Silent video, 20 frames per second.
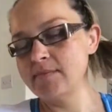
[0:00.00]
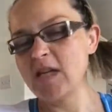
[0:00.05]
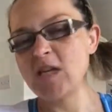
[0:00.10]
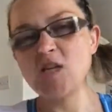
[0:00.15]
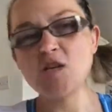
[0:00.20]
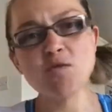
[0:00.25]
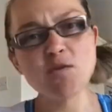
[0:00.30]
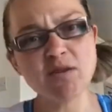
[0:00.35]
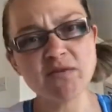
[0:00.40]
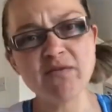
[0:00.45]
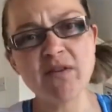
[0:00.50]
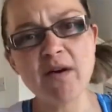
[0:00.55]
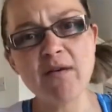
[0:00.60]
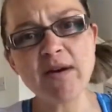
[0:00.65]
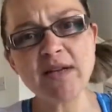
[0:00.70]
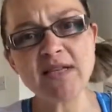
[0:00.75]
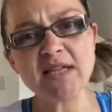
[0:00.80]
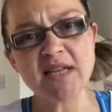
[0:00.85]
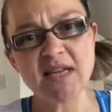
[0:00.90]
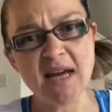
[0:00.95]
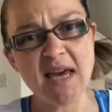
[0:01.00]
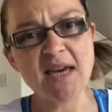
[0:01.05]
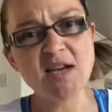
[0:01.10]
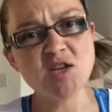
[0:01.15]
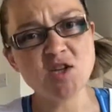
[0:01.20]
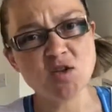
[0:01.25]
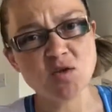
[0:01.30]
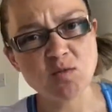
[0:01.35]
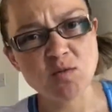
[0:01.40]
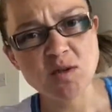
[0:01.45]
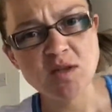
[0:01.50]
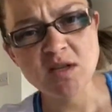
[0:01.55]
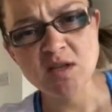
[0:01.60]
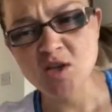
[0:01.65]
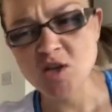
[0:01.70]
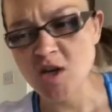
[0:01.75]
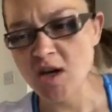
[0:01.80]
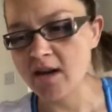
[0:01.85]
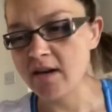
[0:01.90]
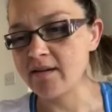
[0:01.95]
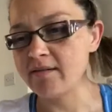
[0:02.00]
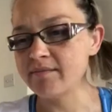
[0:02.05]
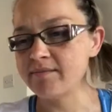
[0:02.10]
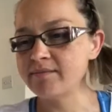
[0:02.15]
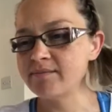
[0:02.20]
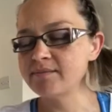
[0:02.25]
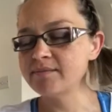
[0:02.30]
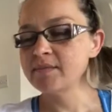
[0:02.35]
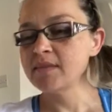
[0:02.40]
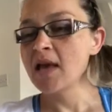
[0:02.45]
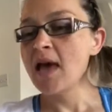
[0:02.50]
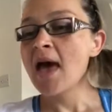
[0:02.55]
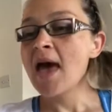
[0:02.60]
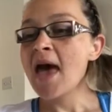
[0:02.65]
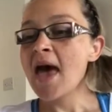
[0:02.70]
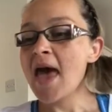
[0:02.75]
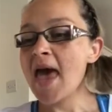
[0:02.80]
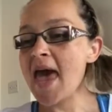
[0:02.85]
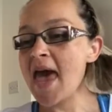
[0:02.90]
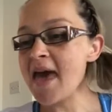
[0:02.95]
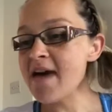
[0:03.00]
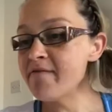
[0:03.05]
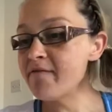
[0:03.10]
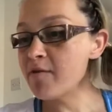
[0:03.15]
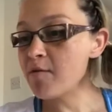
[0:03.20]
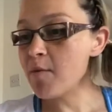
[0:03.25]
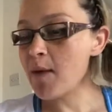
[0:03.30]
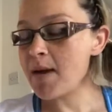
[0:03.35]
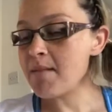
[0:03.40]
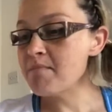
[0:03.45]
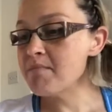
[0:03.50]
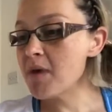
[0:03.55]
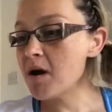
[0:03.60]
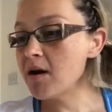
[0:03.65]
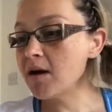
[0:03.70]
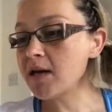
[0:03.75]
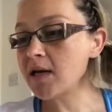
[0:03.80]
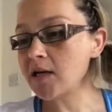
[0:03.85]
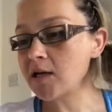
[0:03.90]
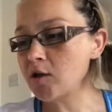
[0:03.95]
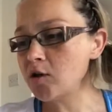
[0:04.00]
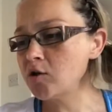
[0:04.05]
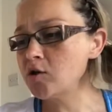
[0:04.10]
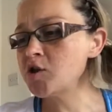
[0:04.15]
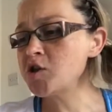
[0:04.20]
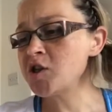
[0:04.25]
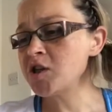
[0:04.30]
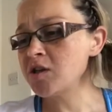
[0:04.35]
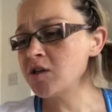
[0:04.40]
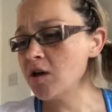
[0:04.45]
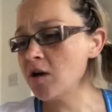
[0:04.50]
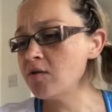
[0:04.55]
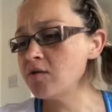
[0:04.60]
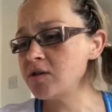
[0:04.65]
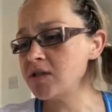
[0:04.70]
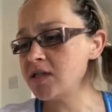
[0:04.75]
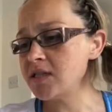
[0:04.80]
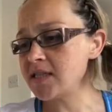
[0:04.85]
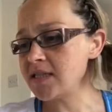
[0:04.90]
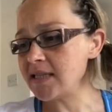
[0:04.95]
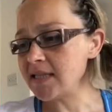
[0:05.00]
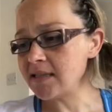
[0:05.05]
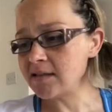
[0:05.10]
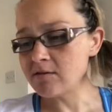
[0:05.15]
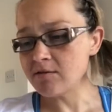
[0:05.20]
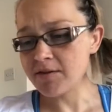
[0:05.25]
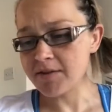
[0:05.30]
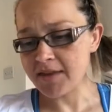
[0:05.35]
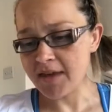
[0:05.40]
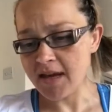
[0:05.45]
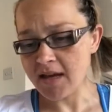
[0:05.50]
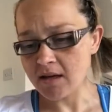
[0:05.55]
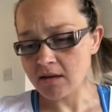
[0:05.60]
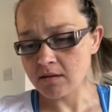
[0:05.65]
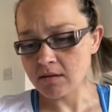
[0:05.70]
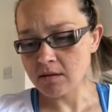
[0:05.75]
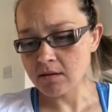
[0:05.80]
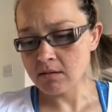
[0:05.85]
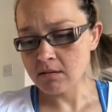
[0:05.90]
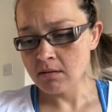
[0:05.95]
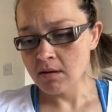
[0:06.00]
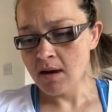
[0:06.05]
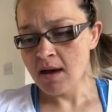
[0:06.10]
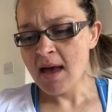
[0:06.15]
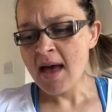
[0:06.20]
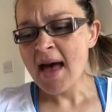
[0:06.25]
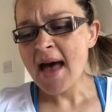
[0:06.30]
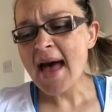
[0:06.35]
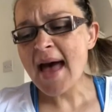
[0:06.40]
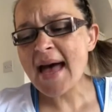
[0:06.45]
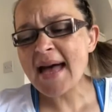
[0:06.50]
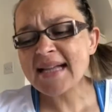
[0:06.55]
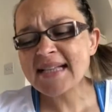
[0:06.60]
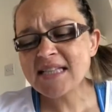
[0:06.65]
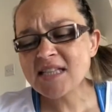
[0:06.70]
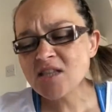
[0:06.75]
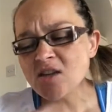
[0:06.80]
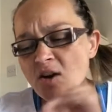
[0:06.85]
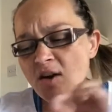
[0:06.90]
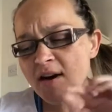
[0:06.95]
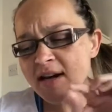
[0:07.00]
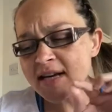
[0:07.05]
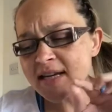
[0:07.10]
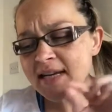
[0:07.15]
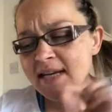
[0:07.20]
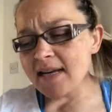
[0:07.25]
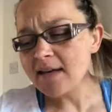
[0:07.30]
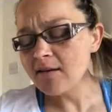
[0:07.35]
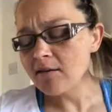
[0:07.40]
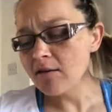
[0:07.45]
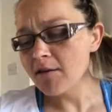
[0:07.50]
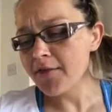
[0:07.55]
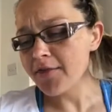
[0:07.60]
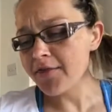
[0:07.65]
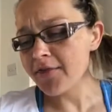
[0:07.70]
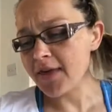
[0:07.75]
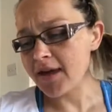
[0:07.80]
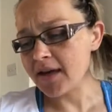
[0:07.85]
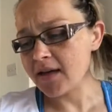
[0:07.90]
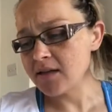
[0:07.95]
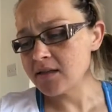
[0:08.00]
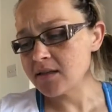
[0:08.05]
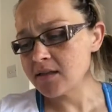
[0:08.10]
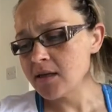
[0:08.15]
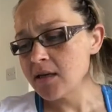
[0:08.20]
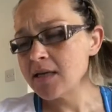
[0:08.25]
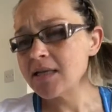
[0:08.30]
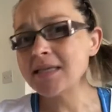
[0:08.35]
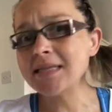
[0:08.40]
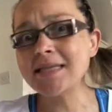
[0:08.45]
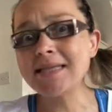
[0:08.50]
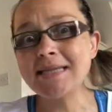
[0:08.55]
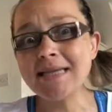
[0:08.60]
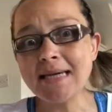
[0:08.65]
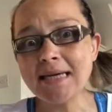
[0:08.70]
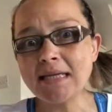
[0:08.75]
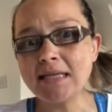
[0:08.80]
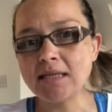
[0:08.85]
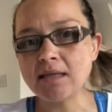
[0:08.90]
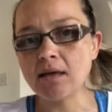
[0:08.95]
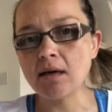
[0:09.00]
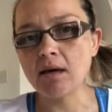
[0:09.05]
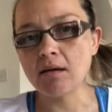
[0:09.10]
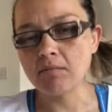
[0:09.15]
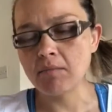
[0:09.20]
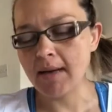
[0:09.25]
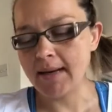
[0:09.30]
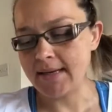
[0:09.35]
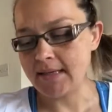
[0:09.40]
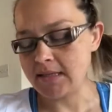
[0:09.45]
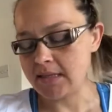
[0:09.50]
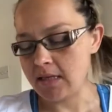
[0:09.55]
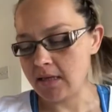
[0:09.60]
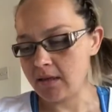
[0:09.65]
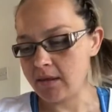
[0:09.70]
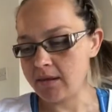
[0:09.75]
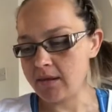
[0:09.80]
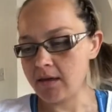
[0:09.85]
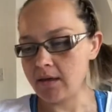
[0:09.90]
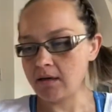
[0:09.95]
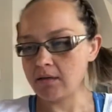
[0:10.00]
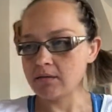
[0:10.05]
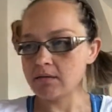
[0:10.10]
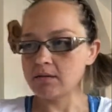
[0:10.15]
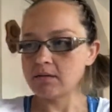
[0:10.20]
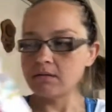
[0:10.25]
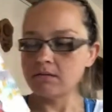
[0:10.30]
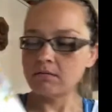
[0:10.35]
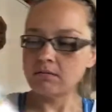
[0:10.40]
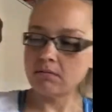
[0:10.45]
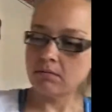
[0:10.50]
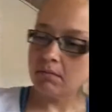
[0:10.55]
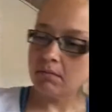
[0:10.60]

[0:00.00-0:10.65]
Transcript: She was very tenacious, wasn't she? Everywhere Monkey looked, she noticed little things, and tiny little things did amazing things.